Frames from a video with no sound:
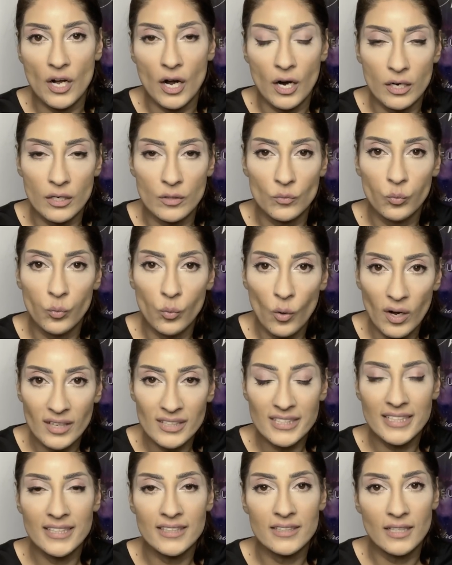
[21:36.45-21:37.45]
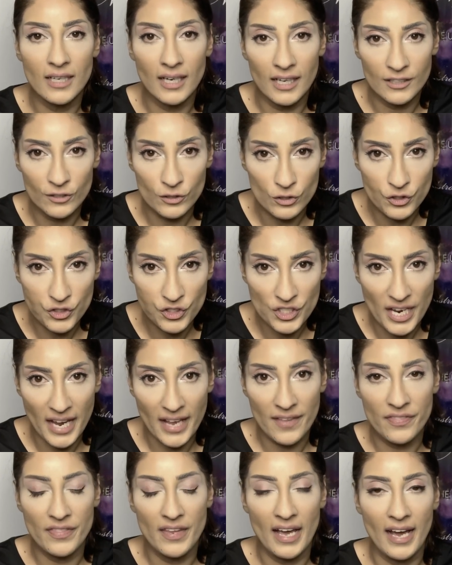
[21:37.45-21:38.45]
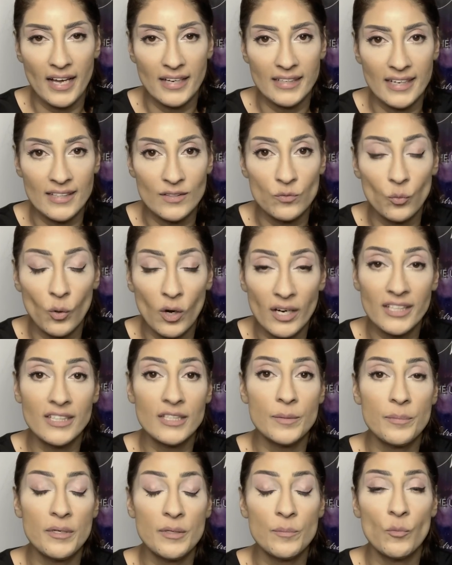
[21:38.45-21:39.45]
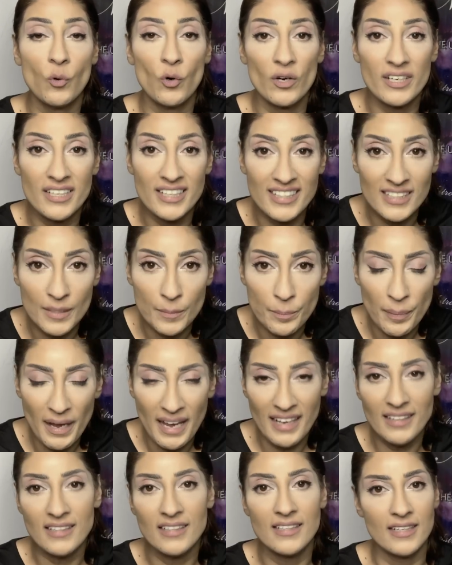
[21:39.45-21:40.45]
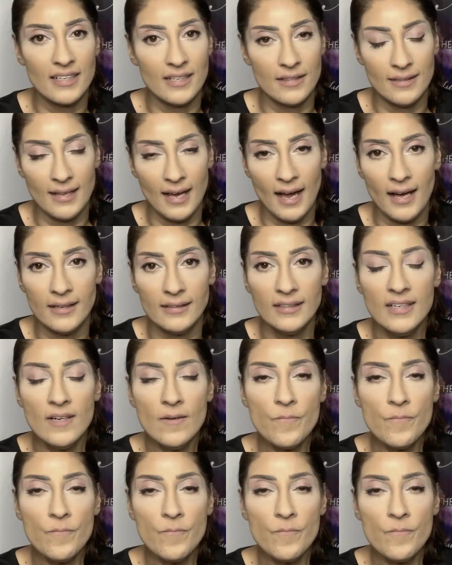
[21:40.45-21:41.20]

are wanting to understand that and wanting to be more independent in that